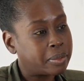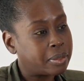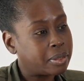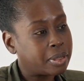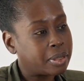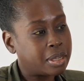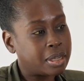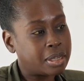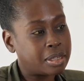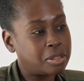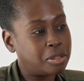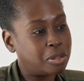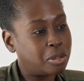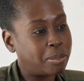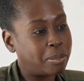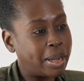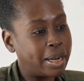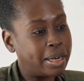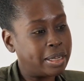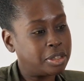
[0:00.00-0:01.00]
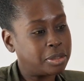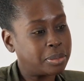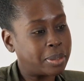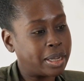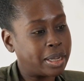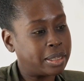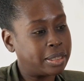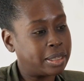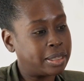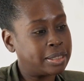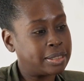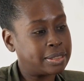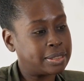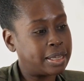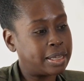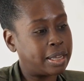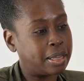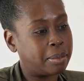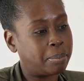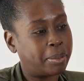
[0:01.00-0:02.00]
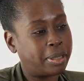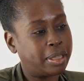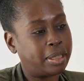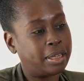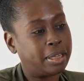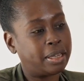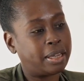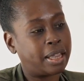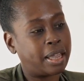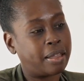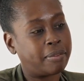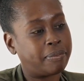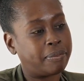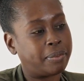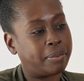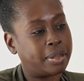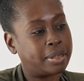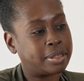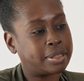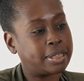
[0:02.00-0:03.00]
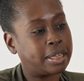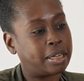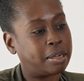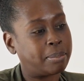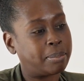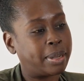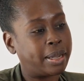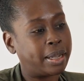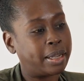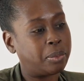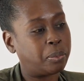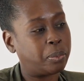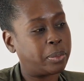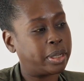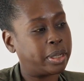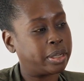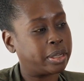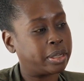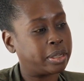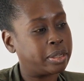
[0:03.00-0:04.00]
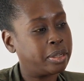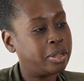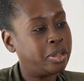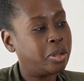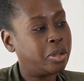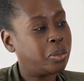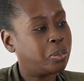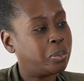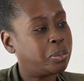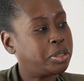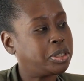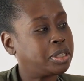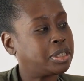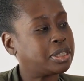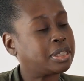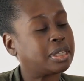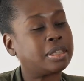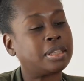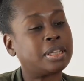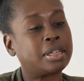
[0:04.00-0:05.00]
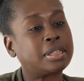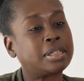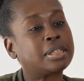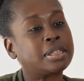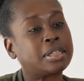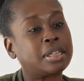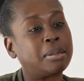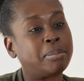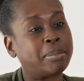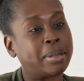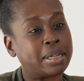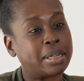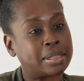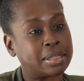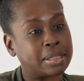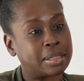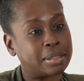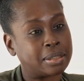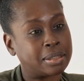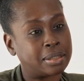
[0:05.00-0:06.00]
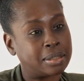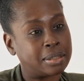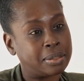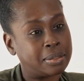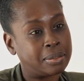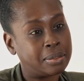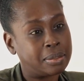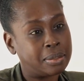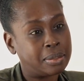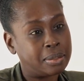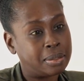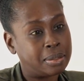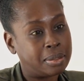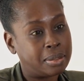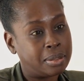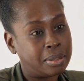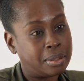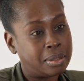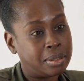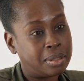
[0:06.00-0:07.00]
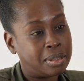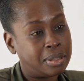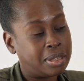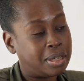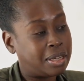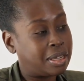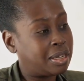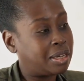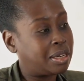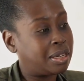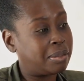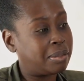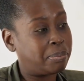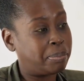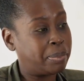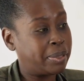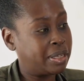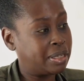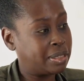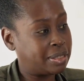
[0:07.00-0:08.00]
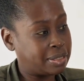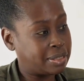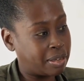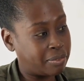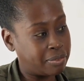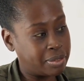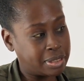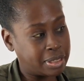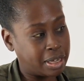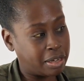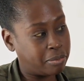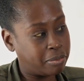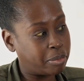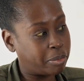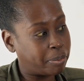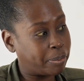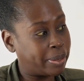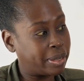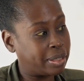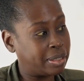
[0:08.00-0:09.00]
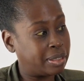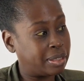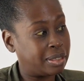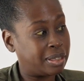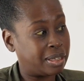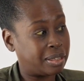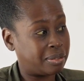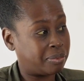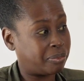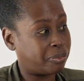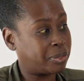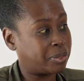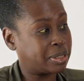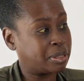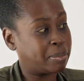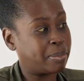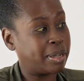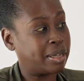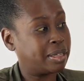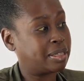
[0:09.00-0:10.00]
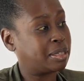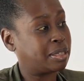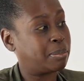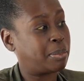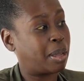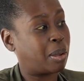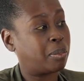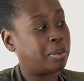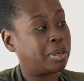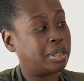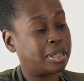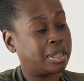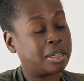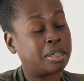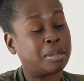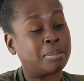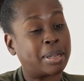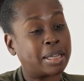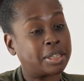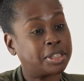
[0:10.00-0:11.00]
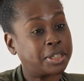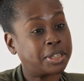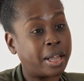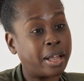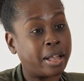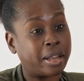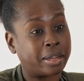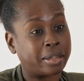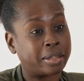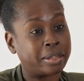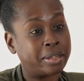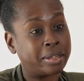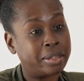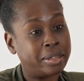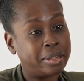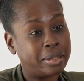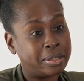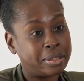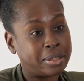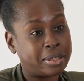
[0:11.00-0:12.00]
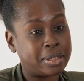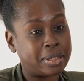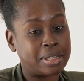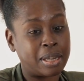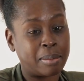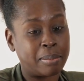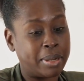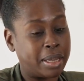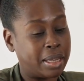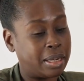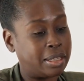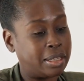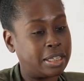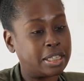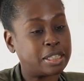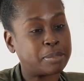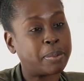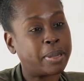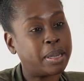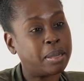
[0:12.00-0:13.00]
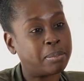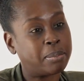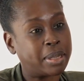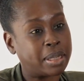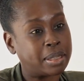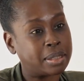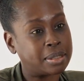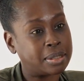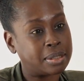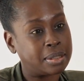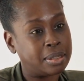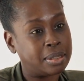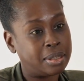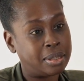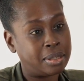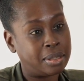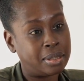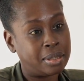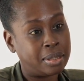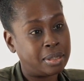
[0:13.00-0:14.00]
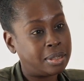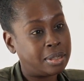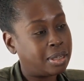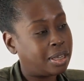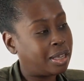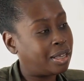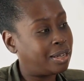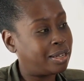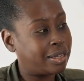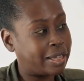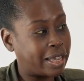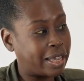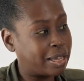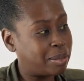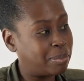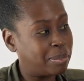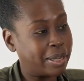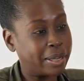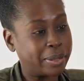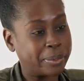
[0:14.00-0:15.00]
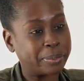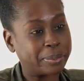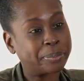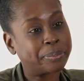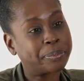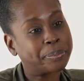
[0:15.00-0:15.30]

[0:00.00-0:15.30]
Because nobody tried to understand, but they have a state of mind where we're just addicted to the medicine. And being 7 to 8 months pregnant, for somebody to tell me I want to kill my child because I'm getting these pain meds. And look at him now.